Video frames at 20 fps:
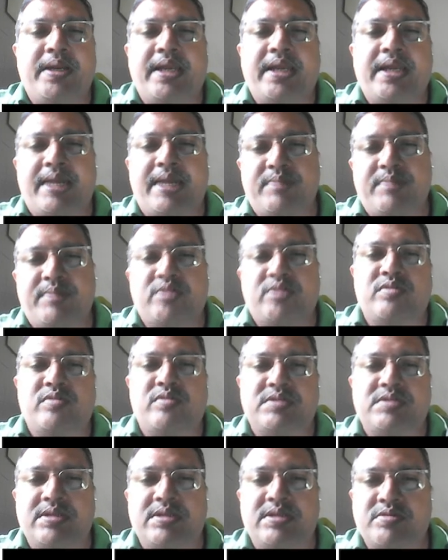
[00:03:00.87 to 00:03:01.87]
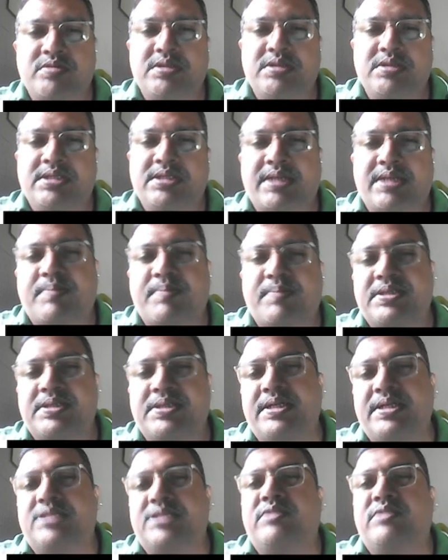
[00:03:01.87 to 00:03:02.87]
can be caused. So this is a
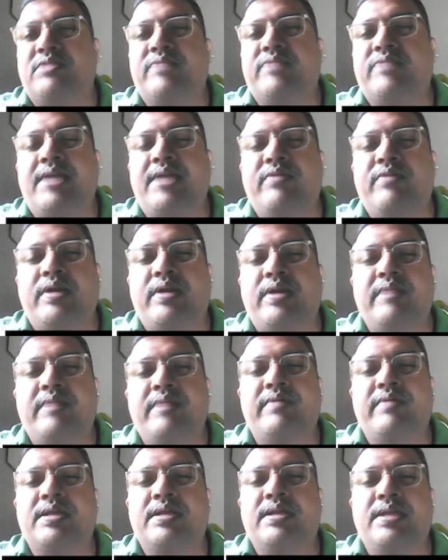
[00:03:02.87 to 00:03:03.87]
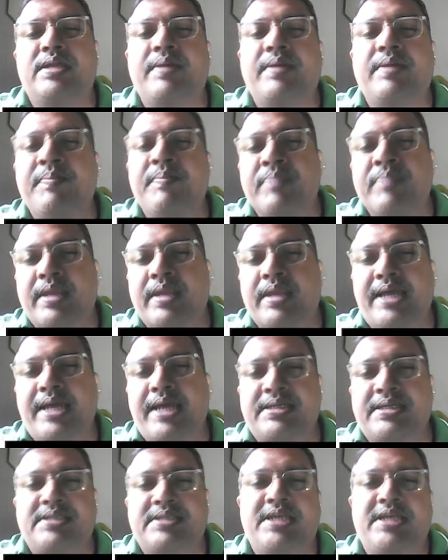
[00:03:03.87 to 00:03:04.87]
representation of the alveoli where the
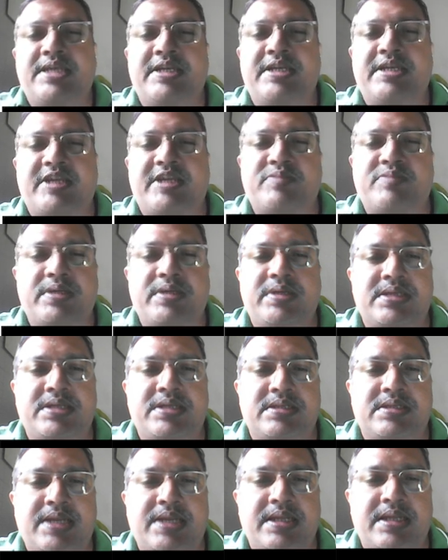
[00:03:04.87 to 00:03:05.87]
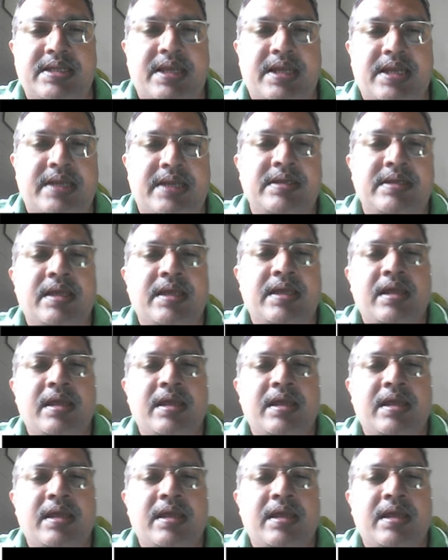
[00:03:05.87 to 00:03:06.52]
gas exchange takes place inside the lung.